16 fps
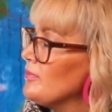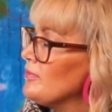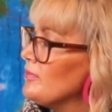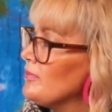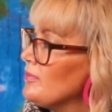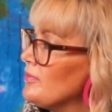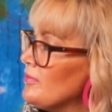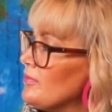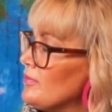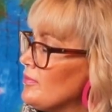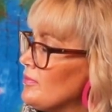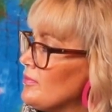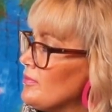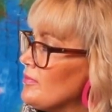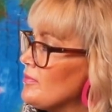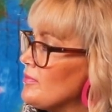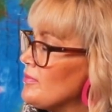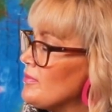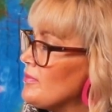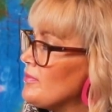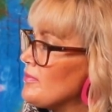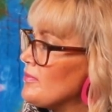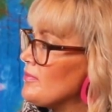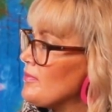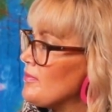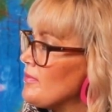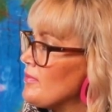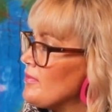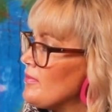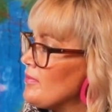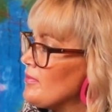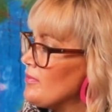
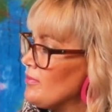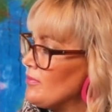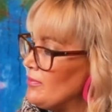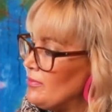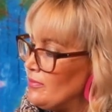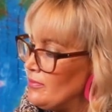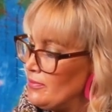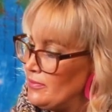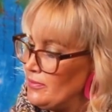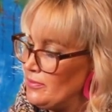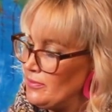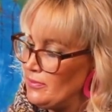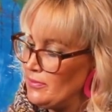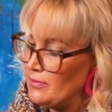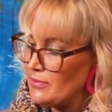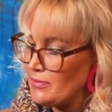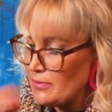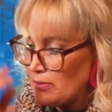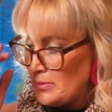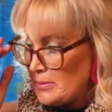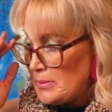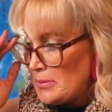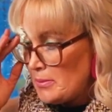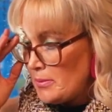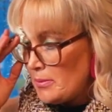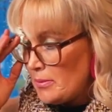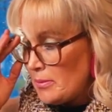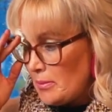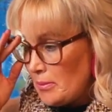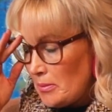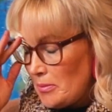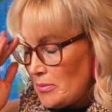
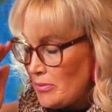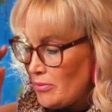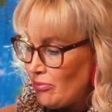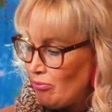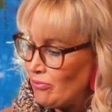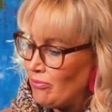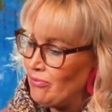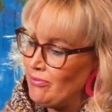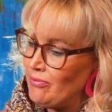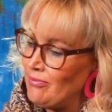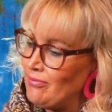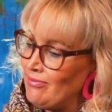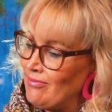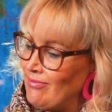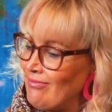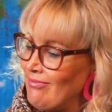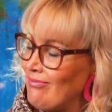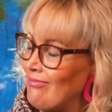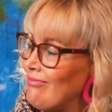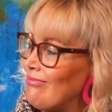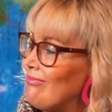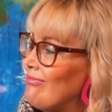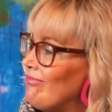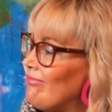[no speech]